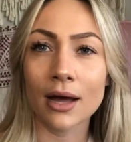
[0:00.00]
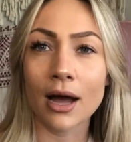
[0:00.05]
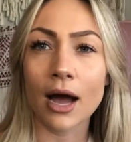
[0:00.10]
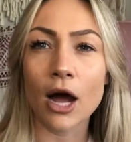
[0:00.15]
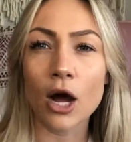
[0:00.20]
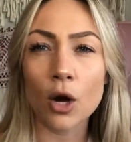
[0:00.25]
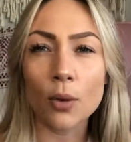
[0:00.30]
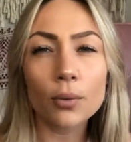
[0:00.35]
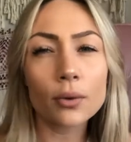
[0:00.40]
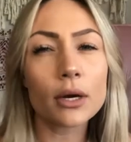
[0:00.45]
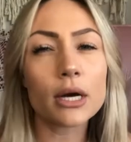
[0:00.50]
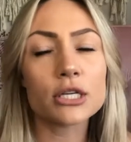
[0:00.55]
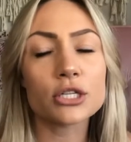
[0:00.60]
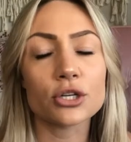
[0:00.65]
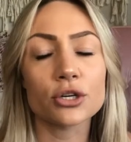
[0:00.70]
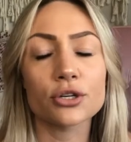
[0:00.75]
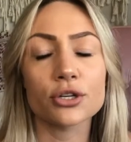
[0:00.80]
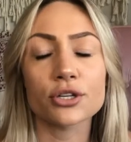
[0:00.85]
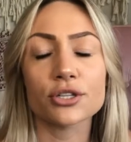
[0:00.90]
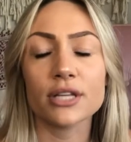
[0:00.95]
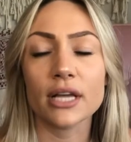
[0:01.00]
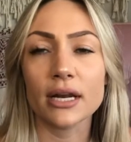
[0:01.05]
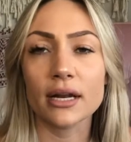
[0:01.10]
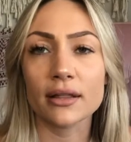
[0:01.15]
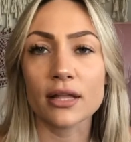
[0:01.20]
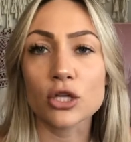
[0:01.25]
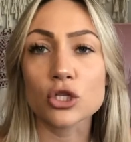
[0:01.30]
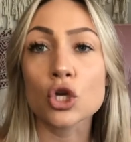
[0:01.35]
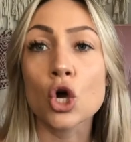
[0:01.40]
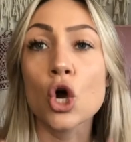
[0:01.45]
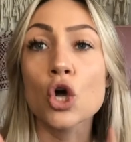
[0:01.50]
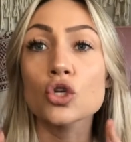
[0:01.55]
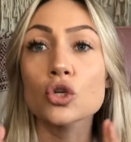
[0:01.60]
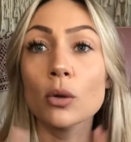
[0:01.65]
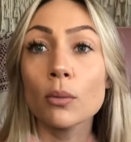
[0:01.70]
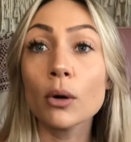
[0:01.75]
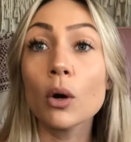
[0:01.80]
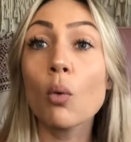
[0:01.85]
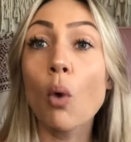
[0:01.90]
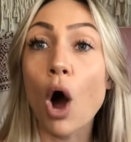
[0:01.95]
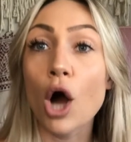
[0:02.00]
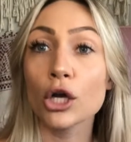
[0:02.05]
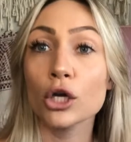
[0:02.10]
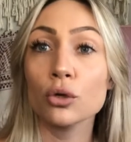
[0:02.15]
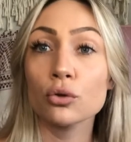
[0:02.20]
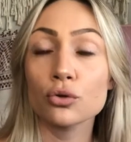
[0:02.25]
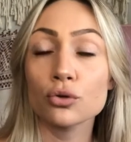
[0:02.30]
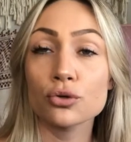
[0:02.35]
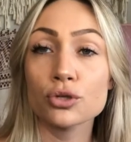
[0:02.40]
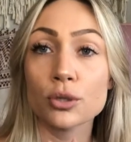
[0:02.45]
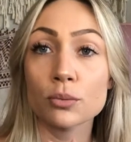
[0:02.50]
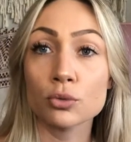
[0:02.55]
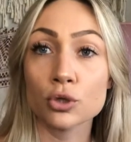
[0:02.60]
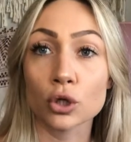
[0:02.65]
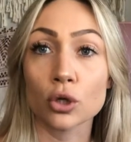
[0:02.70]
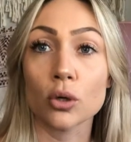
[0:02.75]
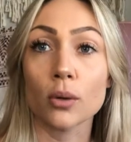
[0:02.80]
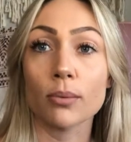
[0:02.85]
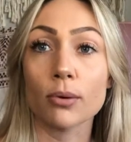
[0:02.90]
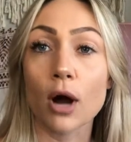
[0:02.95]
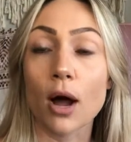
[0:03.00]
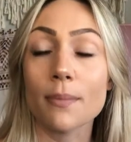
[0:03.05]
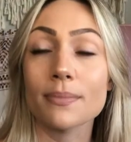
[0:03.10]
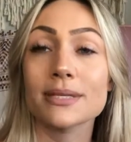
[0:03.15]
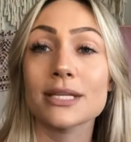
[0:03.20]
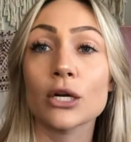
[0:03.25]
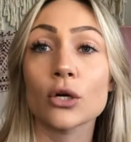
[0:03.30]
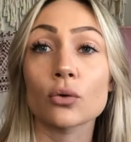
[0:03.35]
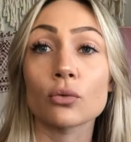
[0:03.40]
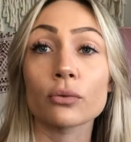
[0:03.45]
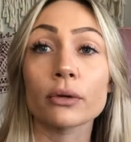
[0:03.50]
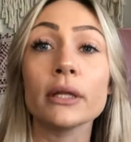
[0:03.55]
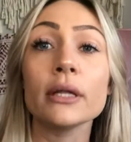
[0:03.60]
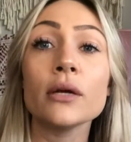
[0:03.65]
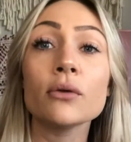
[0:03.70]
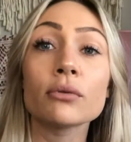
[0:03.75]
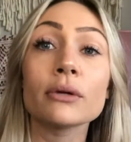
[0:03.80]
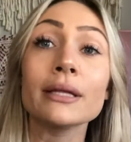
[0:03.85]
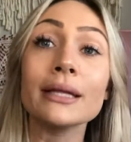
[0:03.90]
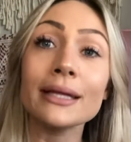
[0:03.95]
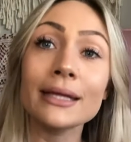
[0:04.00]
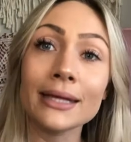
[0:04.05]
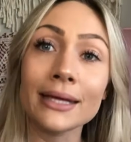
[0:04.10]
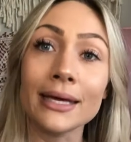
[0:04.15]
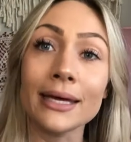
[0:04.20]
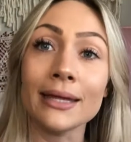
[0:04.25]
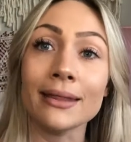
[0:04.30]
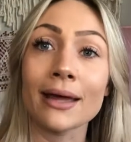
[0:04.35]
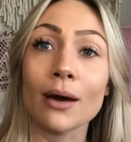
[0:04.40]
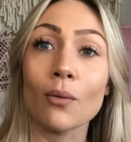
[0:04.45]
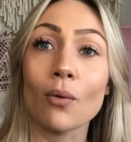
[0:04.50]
I hope you guys are understanding this. So I'm going to walk you through some journal prompts that are really, really key that